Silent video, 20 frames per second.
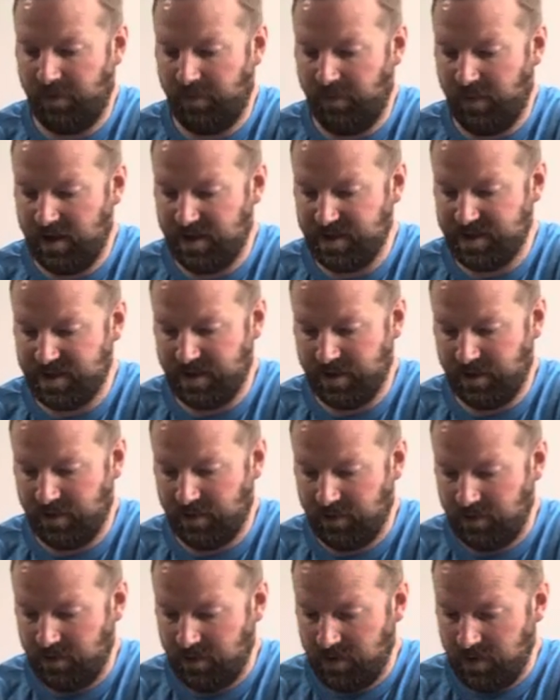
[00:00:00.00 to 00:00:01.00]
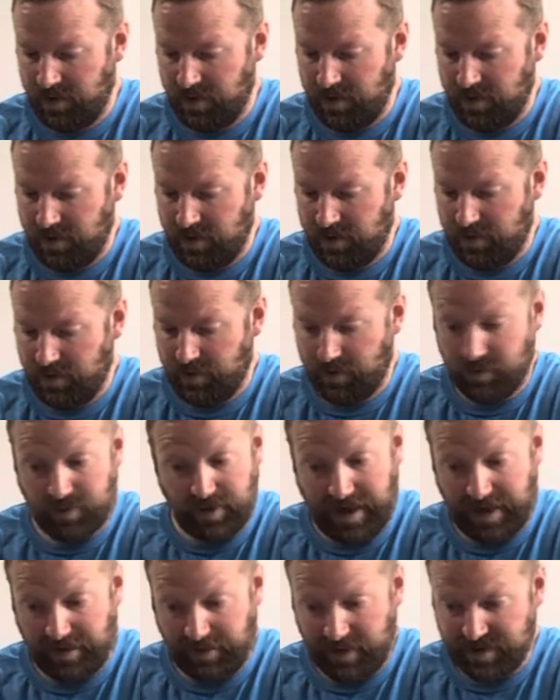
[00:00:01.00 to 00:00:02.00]
amazing
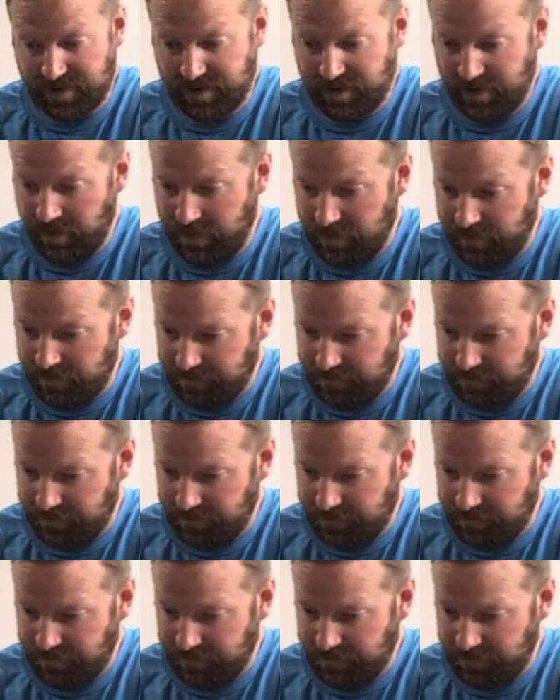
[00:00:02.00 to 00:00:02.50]
drag racer,